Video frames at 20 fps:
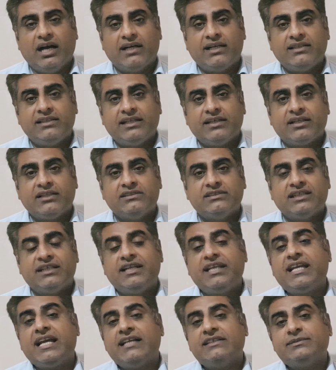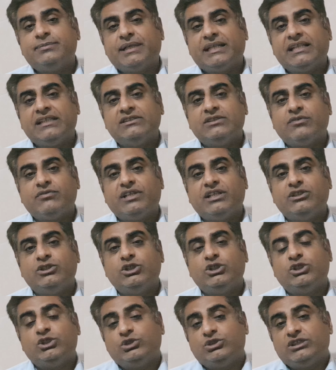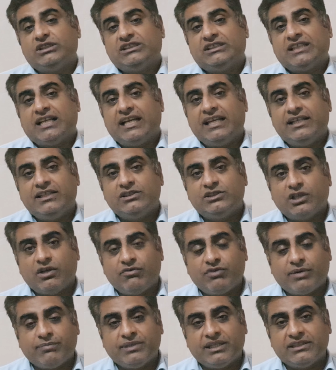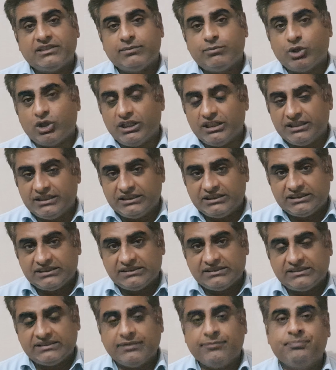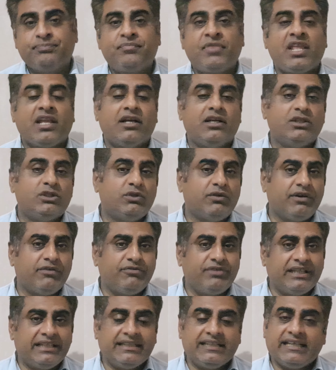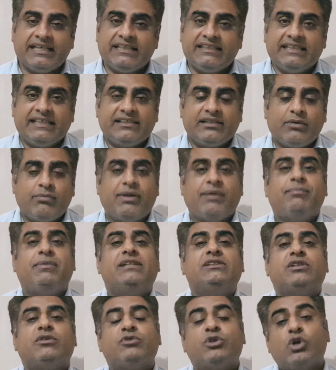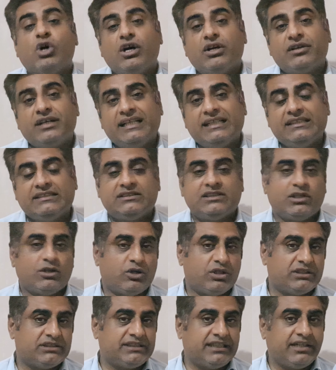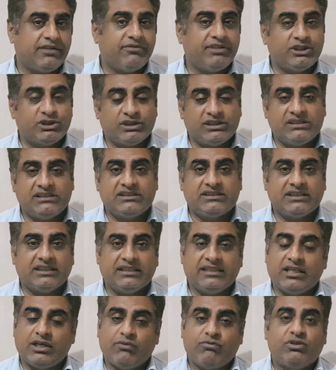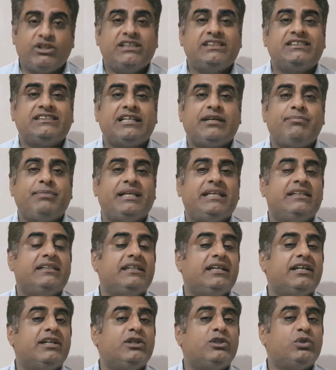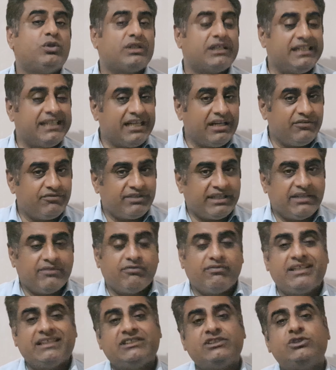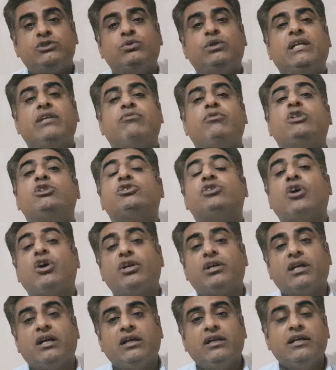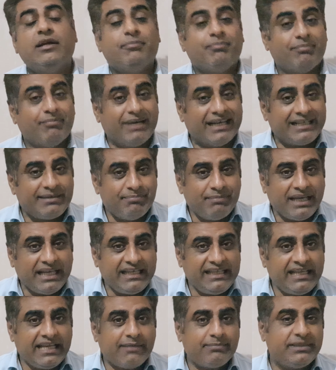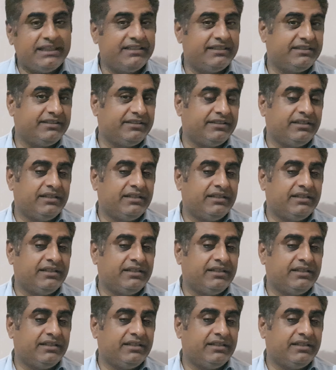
Another concerning aspect of this issue is the silence from other politicians. You would think that members of Congress or state officials would step in to clarify what's true and what's not, but many haven't.